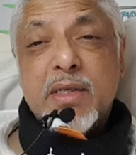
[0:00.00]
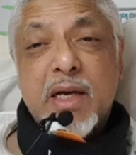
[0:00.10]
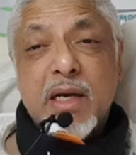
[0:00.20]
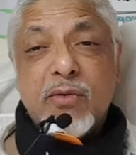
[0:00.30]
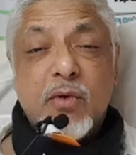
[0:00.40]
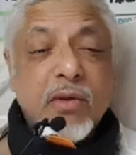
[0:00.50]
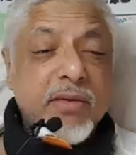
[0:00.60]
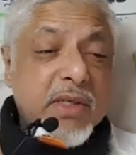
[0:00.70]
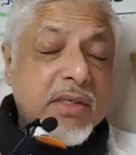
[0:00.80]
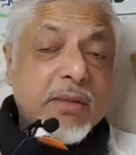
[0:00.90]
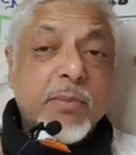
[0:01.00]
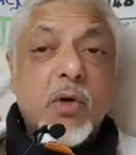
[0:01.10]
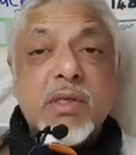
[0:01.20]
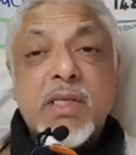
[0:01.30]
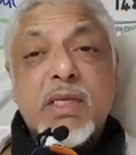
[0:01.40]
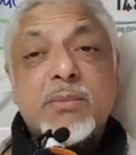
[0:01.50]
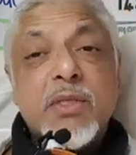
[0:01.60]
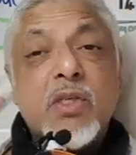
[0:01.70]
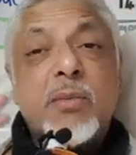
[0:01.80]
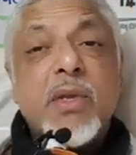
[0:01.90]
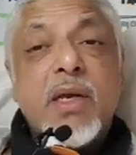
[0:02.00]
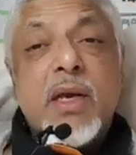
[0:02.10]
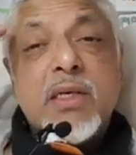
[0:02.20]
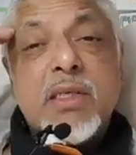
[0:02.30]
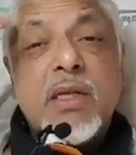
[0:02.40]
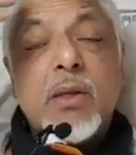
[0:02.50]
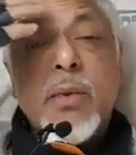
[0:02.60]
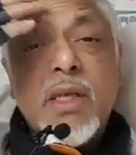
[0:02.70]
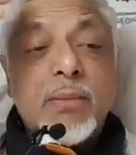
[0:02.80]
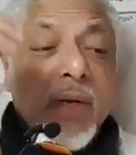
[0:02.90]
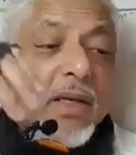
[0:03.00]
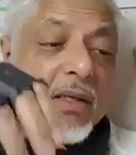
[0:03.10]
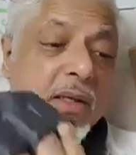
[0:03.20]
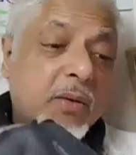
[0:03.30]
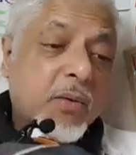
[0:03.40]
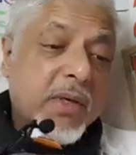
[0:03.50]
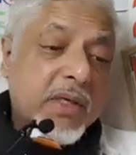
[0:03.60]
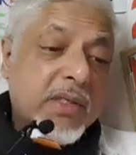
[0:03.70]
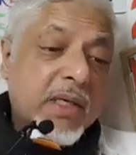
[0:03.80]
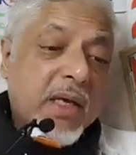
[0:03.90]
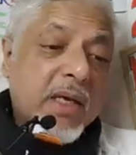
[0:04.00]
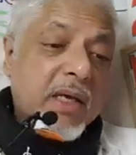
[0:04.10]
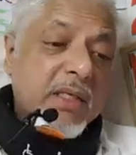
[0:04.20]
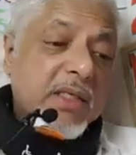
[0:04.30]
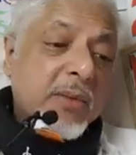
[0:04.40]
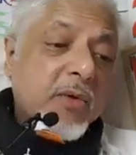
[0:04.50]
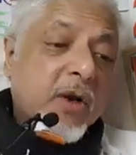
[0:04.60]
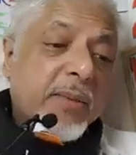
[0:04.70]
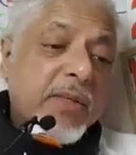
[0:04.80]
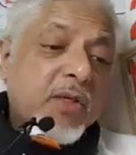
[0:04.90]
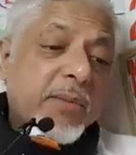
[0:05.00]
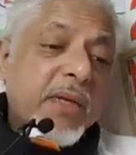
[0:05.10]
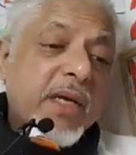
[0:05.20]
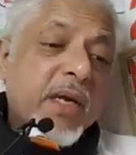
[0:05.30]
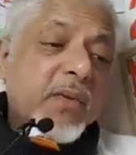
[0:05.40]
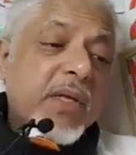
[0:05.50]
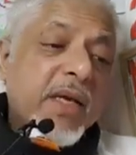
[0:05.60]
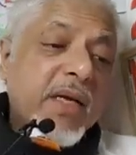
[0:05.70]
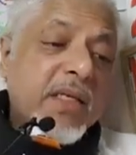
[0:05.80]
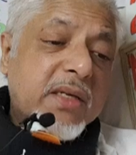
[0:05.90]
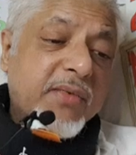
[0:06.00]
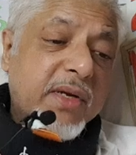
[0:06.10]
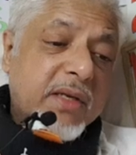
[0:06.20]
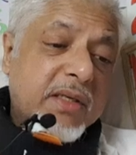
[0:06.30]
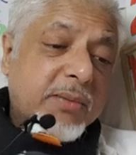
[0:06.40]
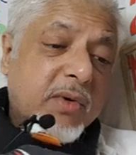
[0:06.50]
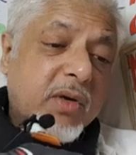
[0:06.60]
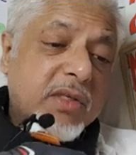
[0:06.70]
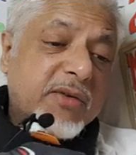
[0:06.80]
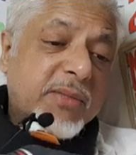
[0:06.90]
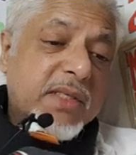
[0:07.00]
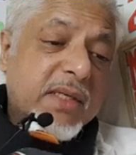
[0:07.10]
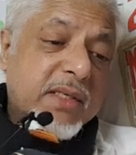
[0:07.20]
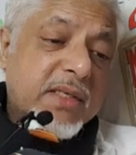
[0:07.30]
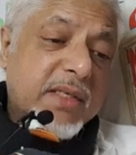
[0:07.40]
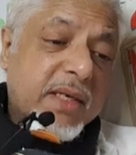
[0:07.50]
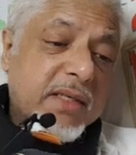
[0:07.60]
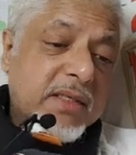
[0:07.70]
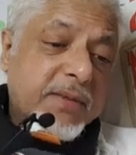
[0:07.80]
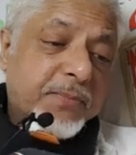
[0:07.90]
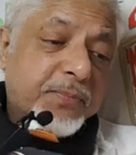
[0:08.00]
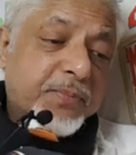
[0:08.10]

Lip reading: tired of all of this, because there's miscommunication in the way the brain works. Some couples communicate with great difficulty because of misunderstandings.